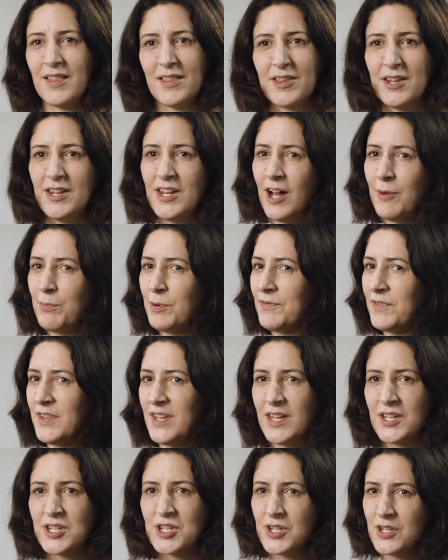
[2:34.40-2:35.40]
the nub of
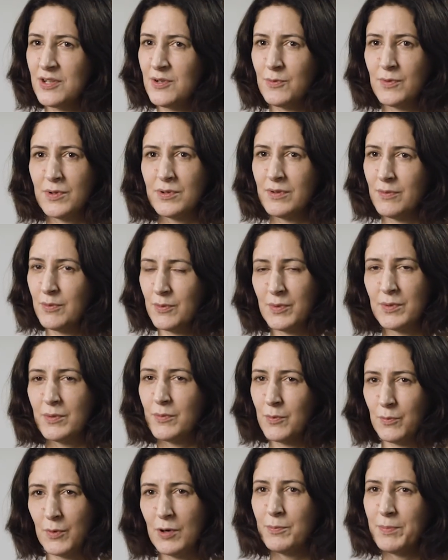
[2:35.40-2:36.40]
the issue
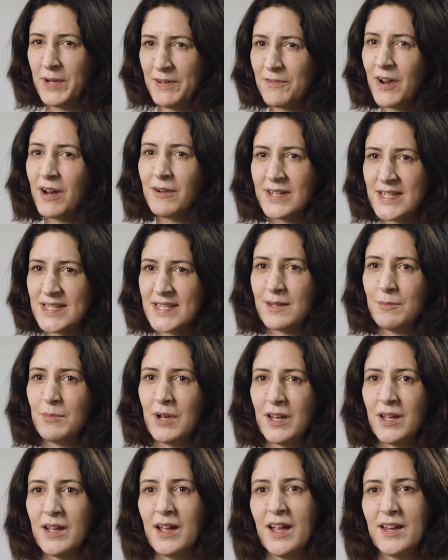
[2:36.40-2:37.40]
will be very
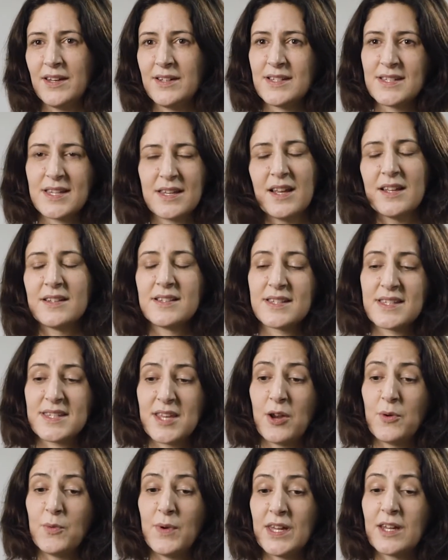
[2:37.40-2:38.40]
similar, and
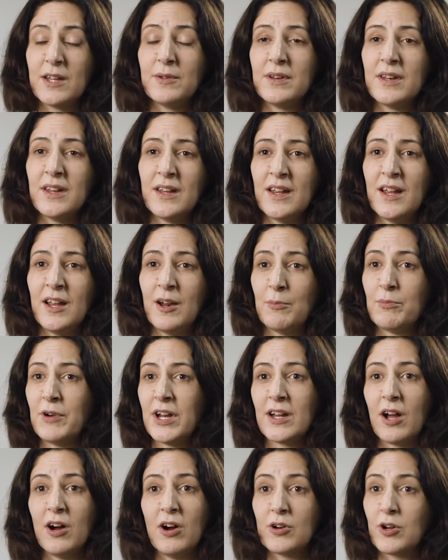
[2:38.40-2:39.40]
so we can
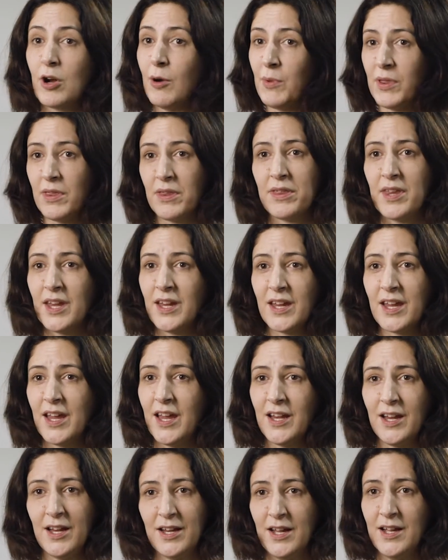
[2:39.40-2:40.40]
bring our common
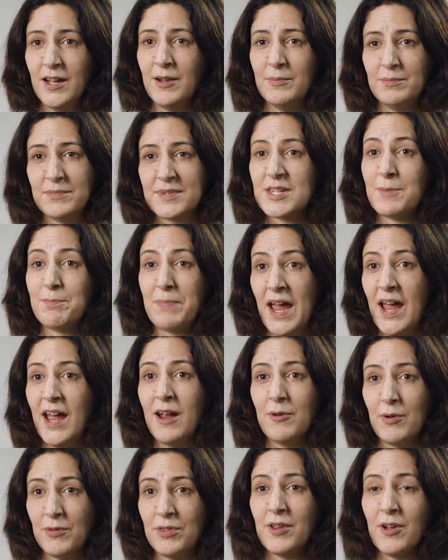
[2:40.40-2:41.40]
thinking to
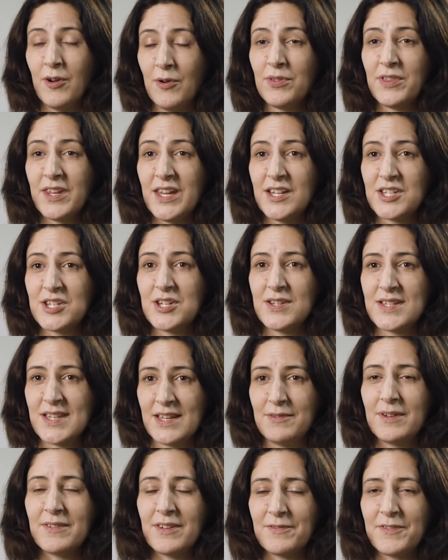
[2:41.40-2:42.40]
bear on the issues
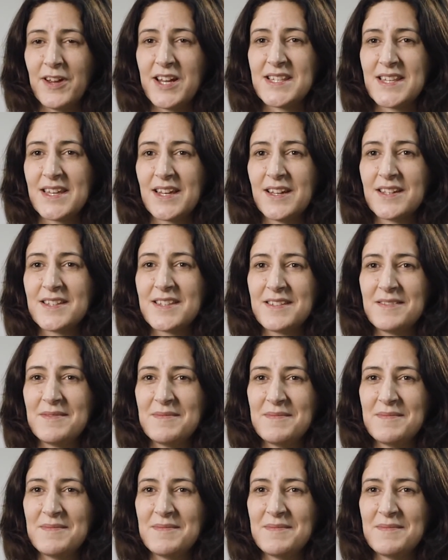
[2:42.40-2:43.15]
facing us.